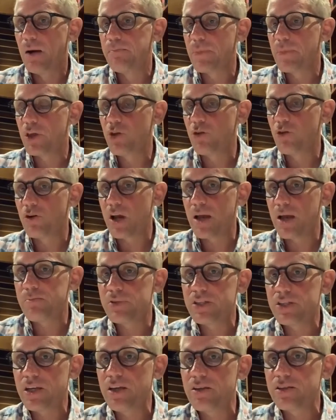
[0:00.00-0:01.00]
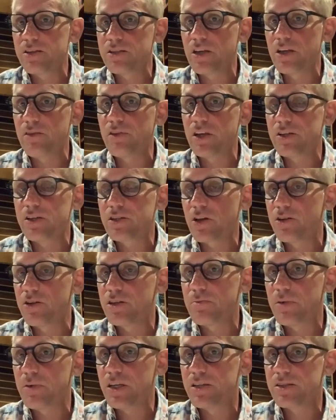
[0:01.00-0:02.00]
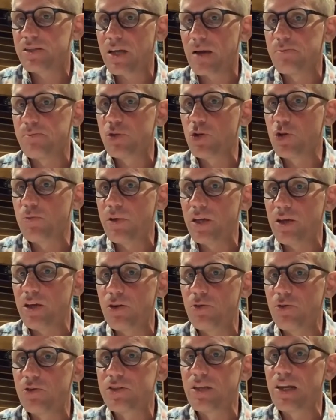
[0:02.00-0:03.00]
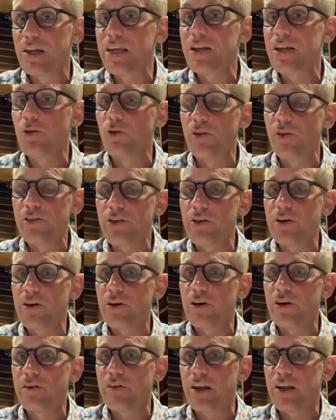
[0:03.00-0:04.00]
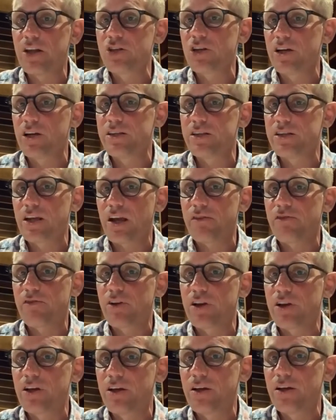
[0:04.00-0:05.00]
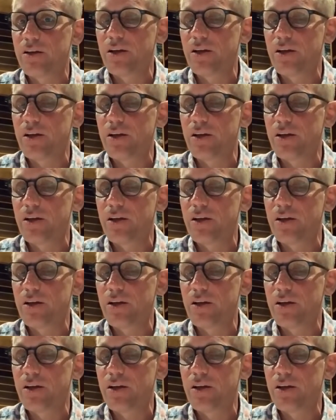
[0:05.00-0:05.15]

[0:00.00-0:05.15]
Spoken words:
Your MC this evening is going to be Sam Dubey, who is the lead author of Energizing Agriculture,